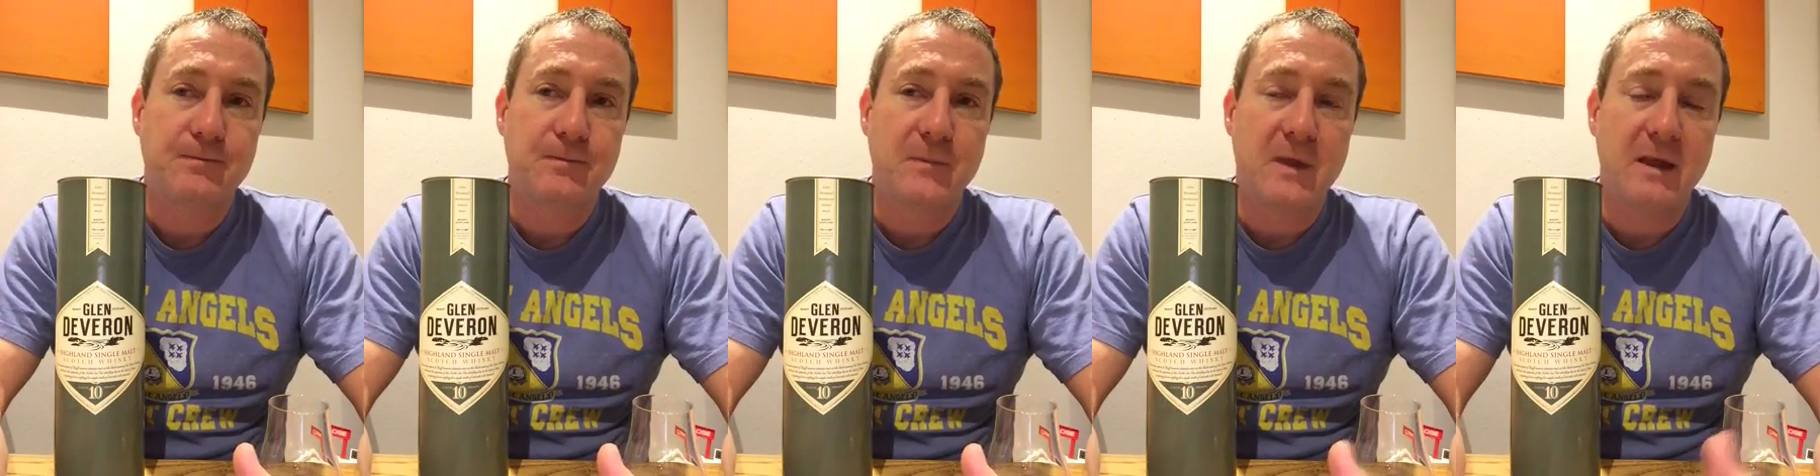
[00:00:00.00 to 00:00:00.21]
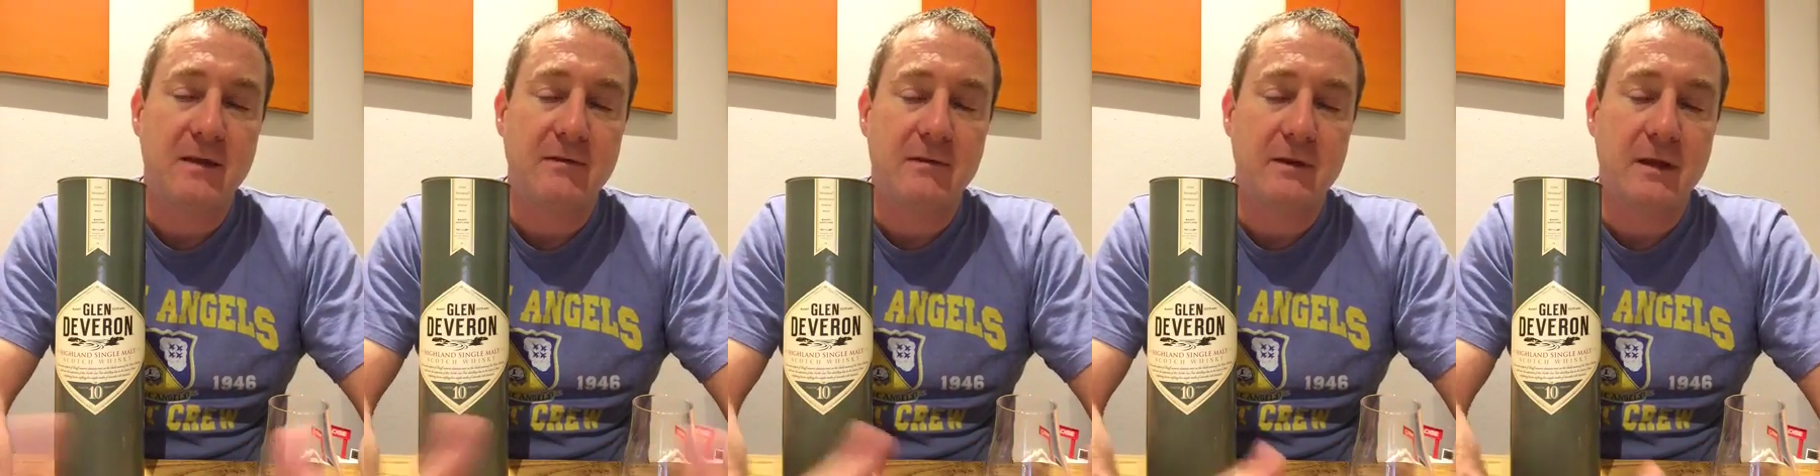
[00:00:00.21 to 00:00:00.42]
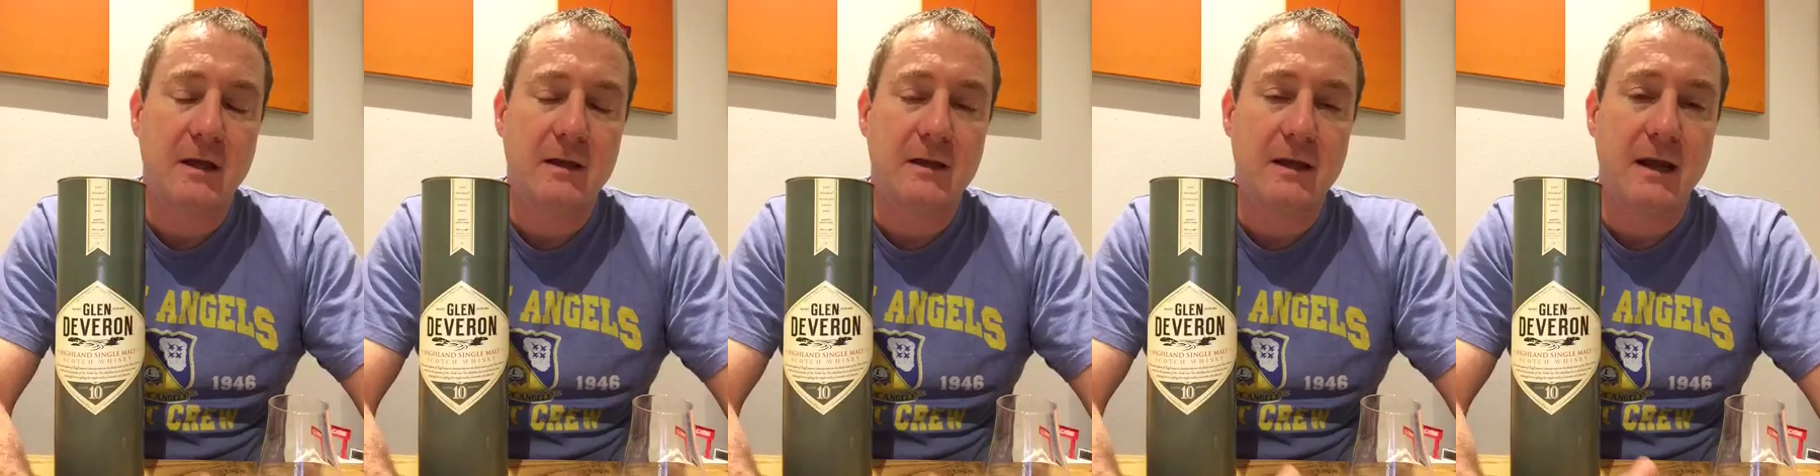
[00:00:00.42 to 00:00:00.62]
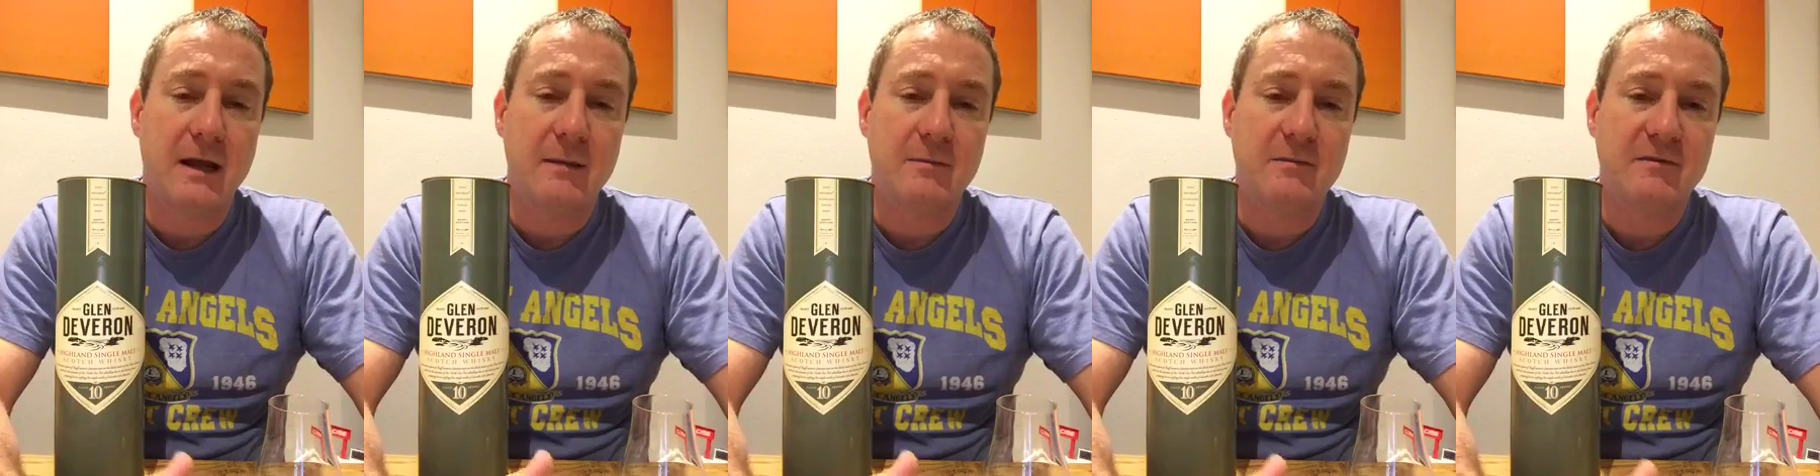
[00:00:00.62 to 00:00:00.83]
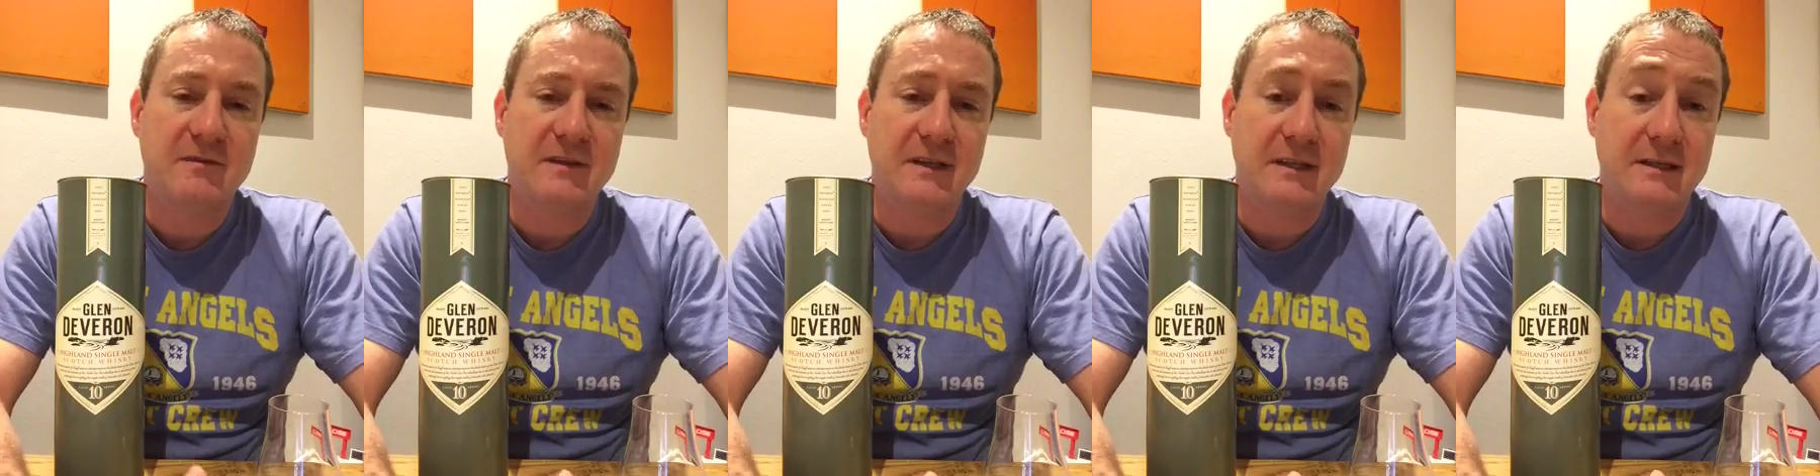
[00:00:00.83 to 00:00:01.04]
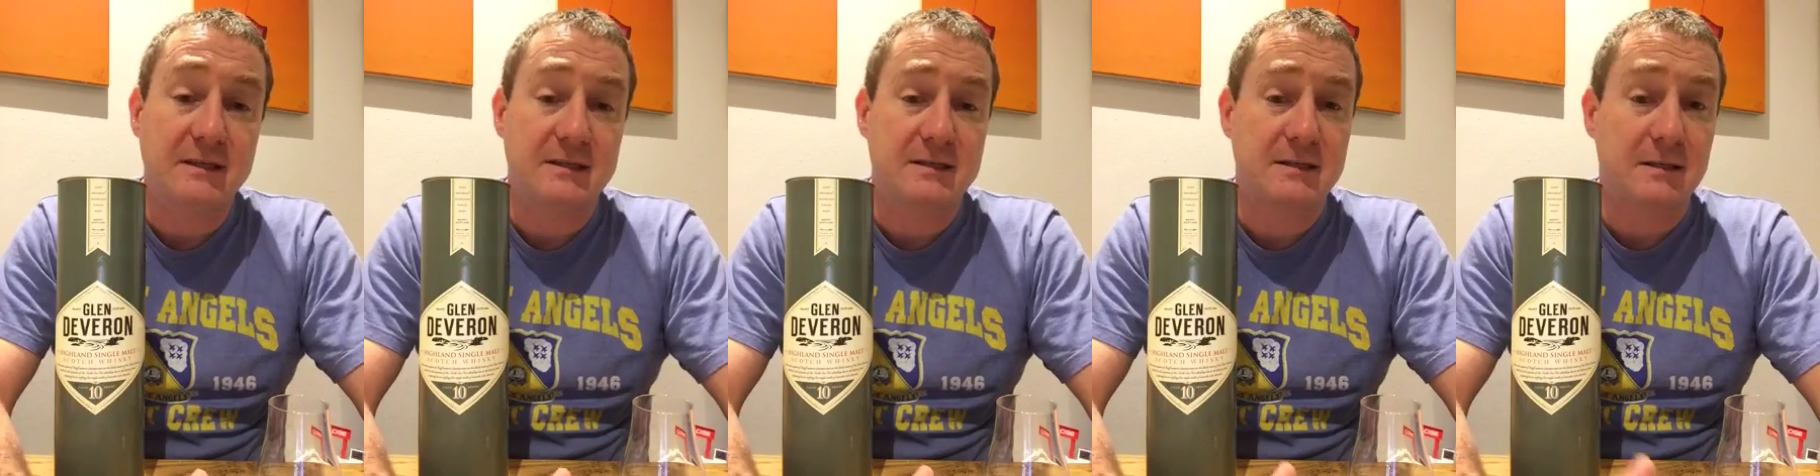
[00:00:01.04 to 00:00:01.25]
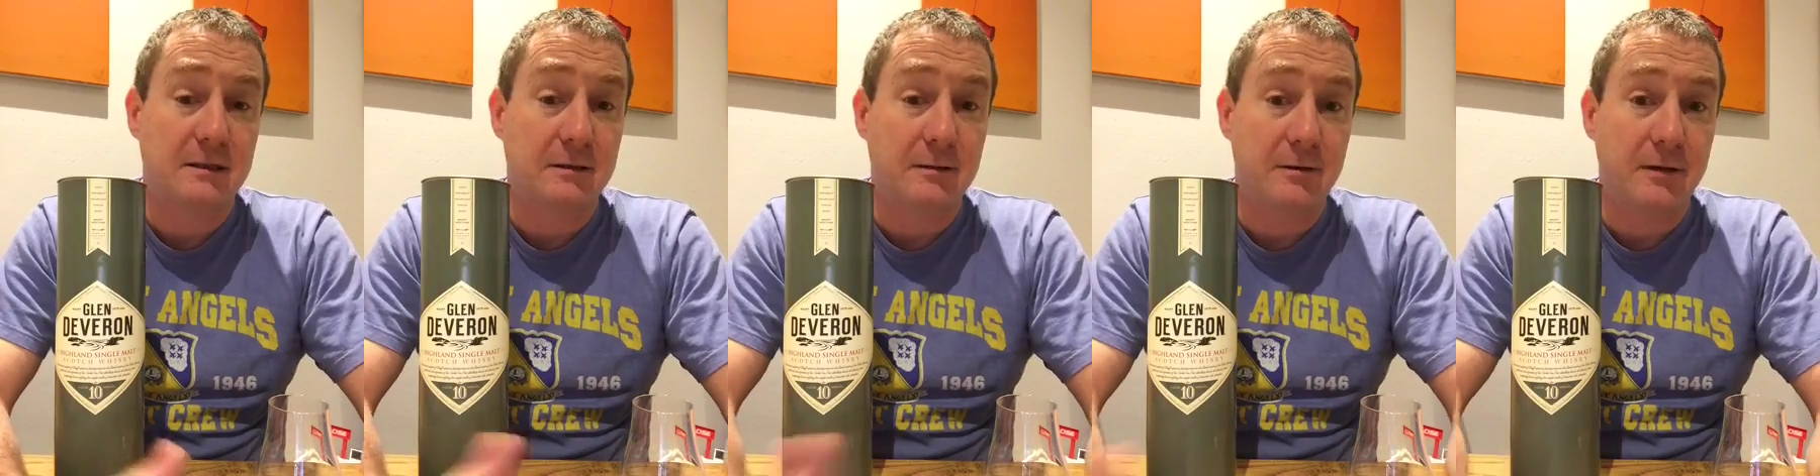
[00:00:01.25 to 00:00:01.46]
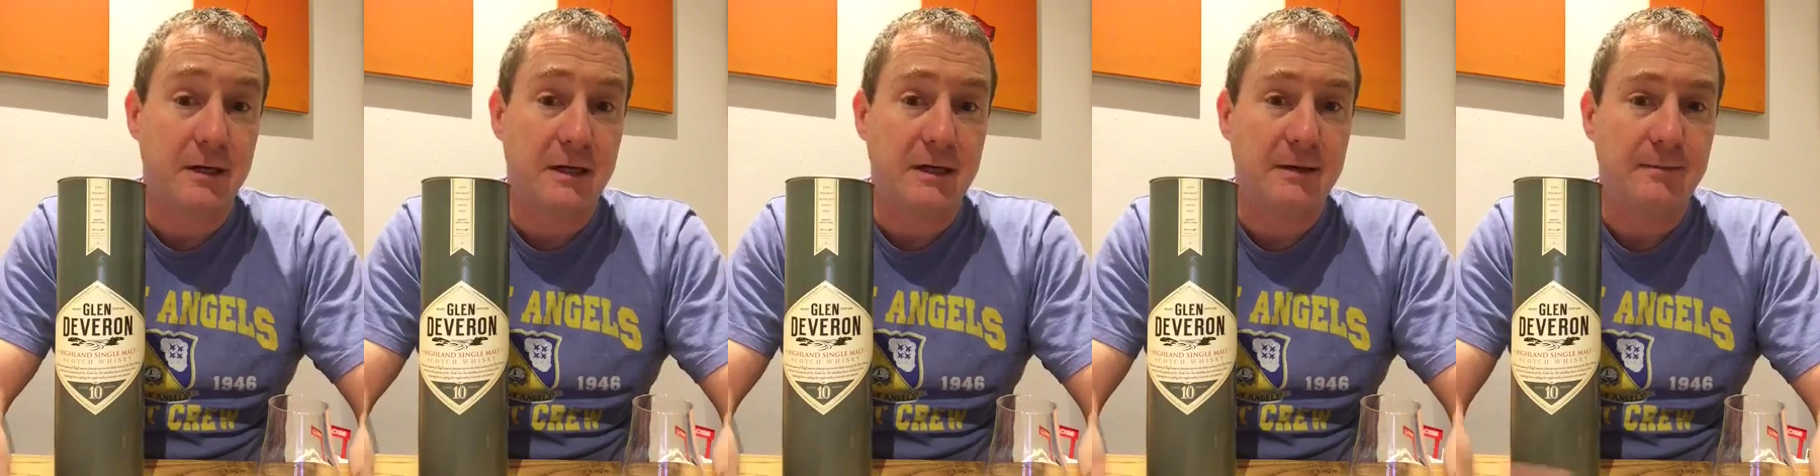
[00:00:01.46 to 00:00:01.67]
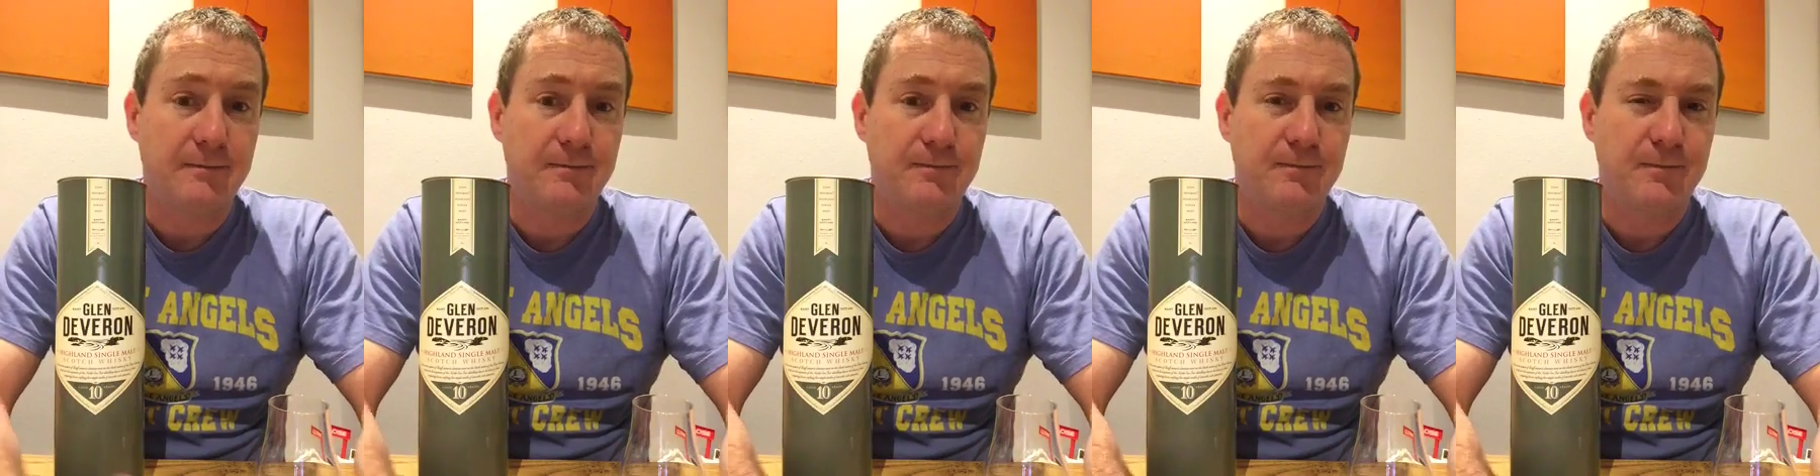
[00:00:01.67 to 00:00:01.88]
even though the name of the distillery